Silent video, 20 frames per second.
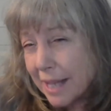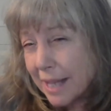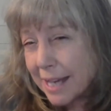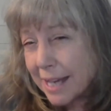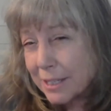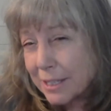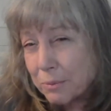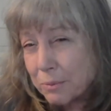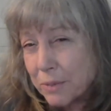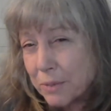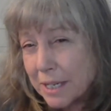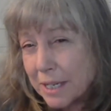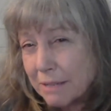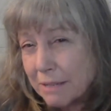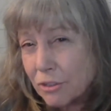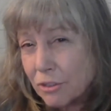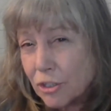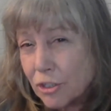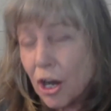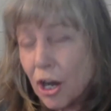as we
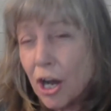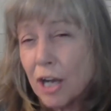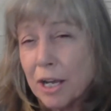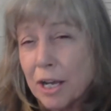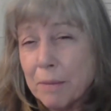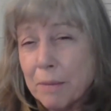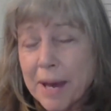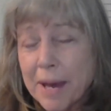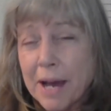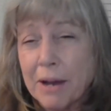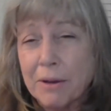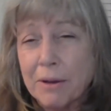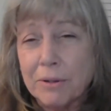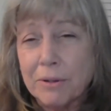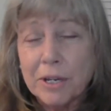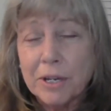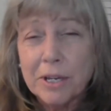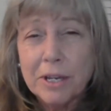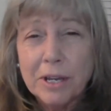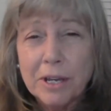talk about
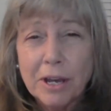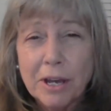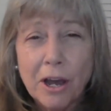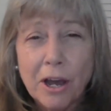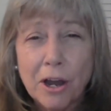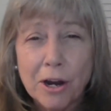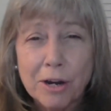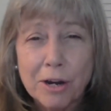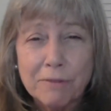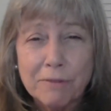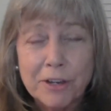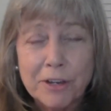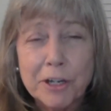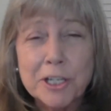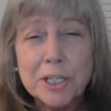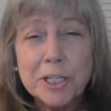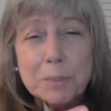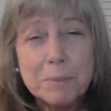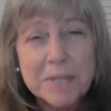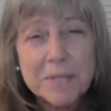our very
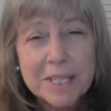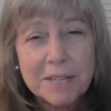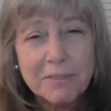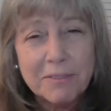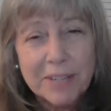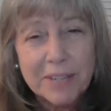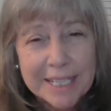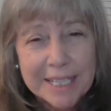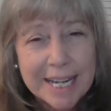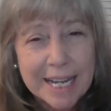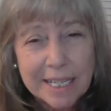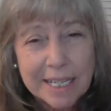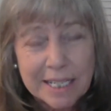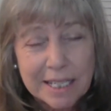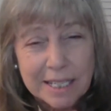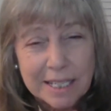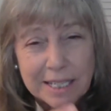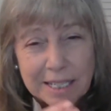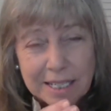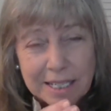specific
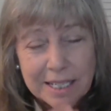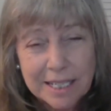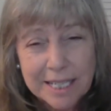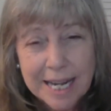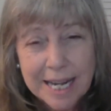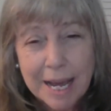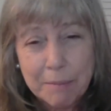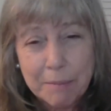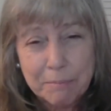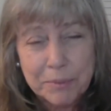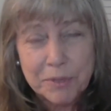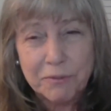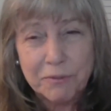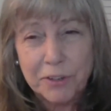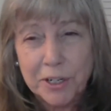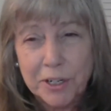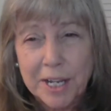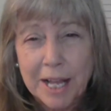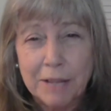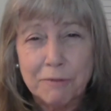next steps for
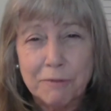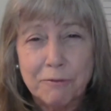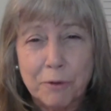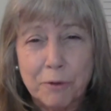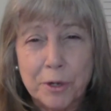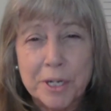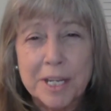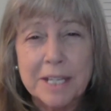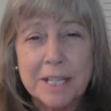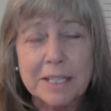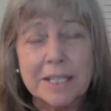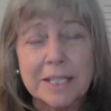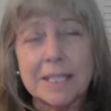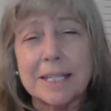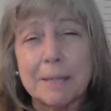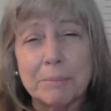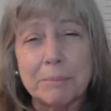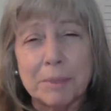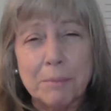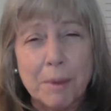California. As
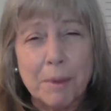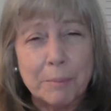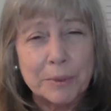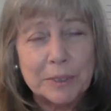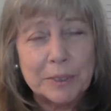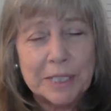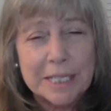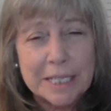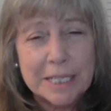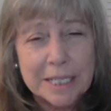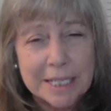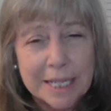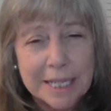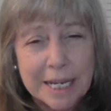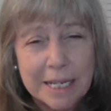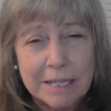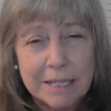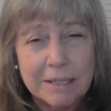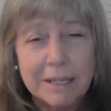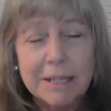Assemblymember Lee
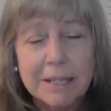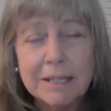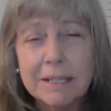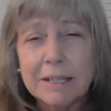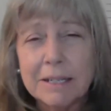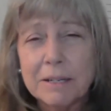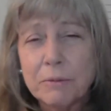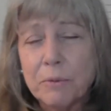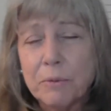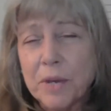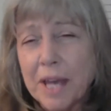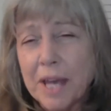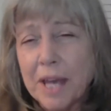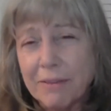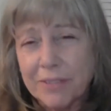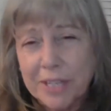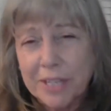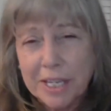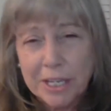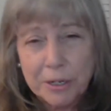said, we have
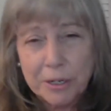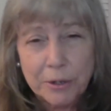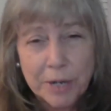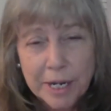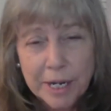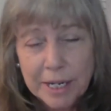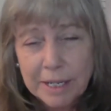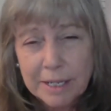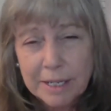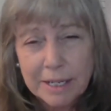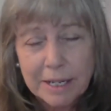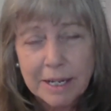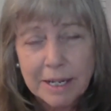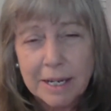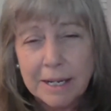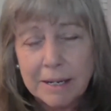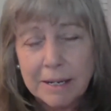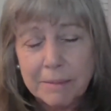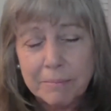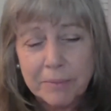a hearing
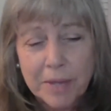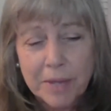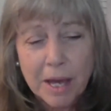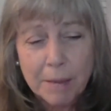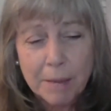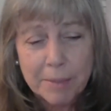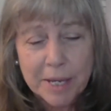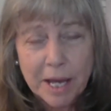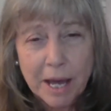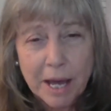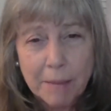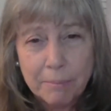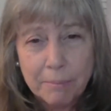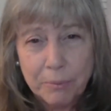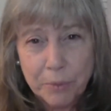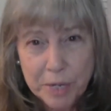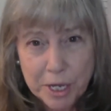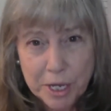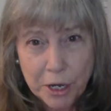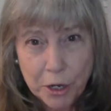coming up,
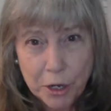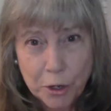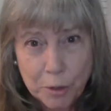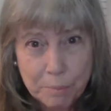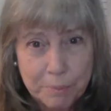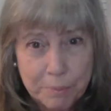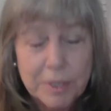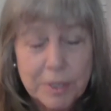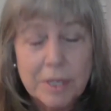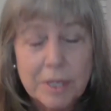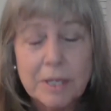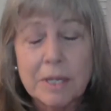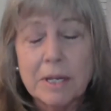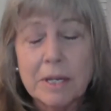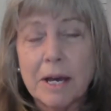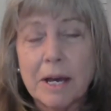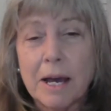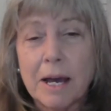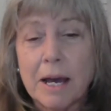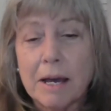we hope,
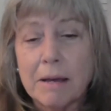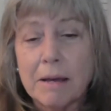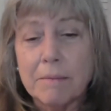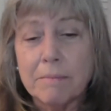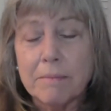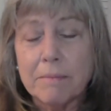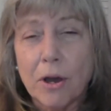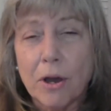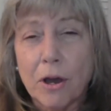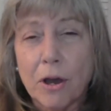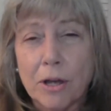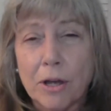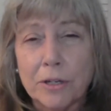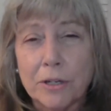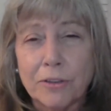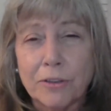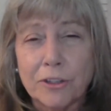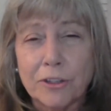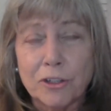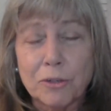on
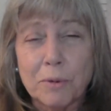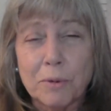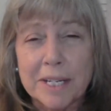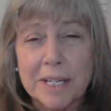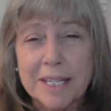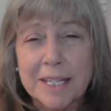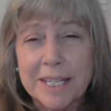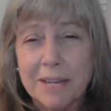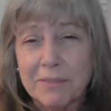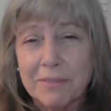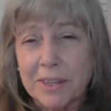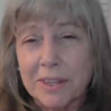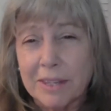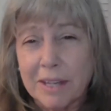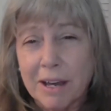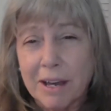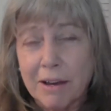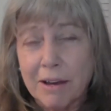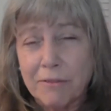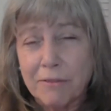the 27th
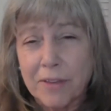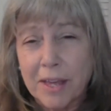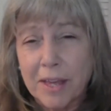of